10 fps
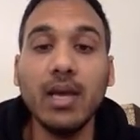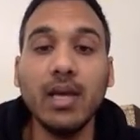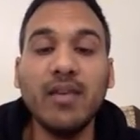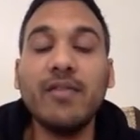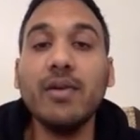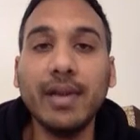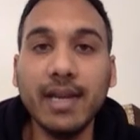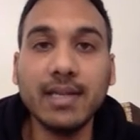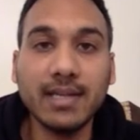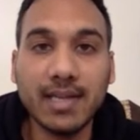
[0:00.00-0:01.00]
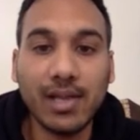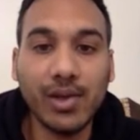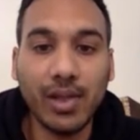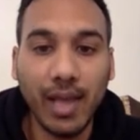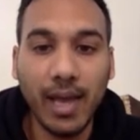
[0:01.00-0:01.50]
if you need to sell your
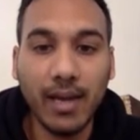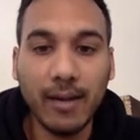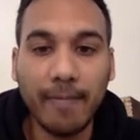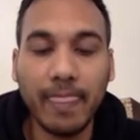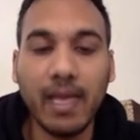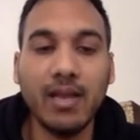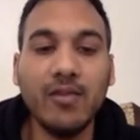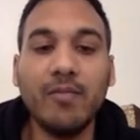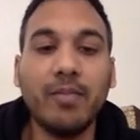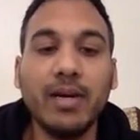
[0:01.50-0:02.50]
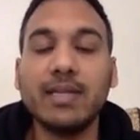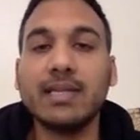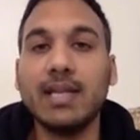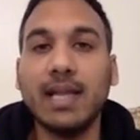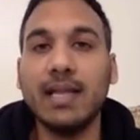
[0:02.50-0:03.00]
land and you've purchased
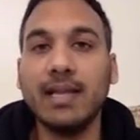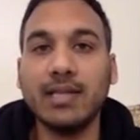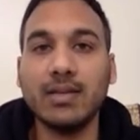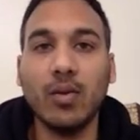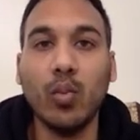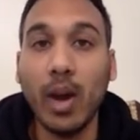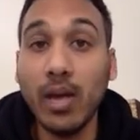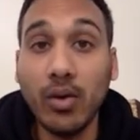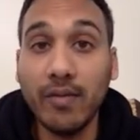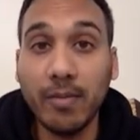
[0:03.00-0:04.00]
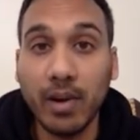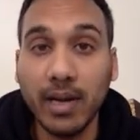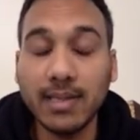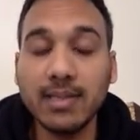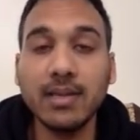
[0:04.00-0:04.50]
a land that's way
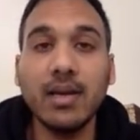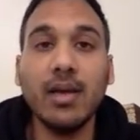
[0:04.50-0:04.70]
overpriced,